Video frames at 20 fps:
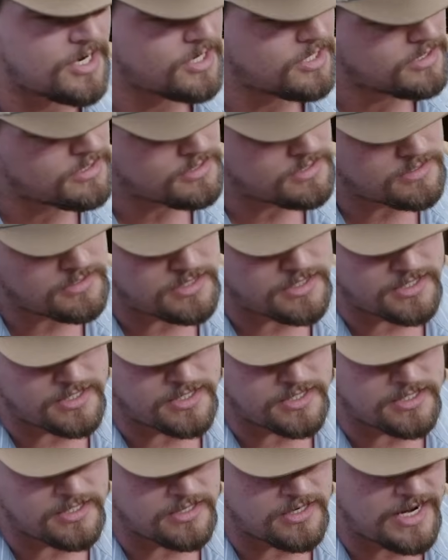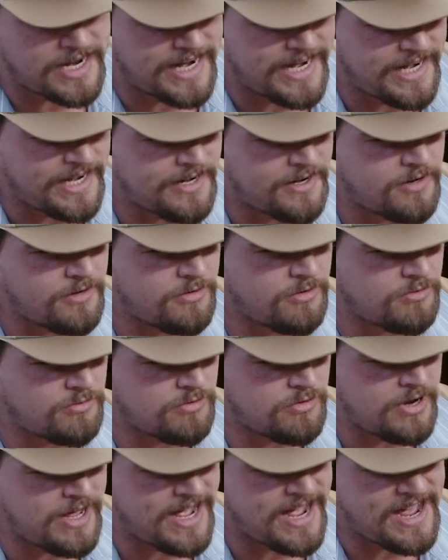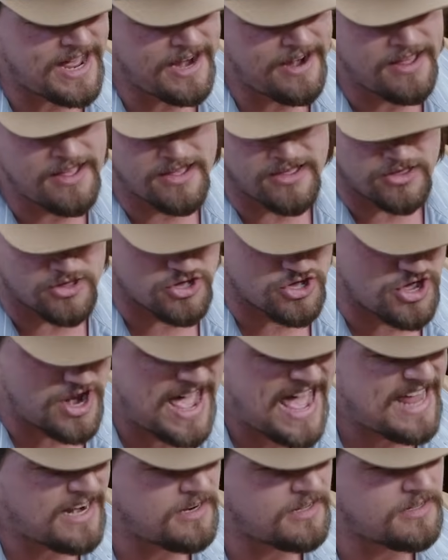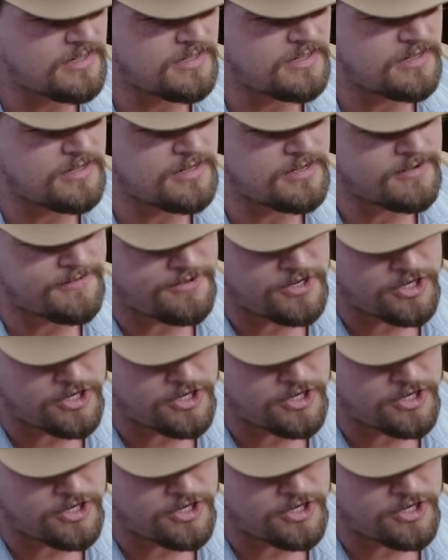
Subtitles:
girl, there ain't no doubt that I love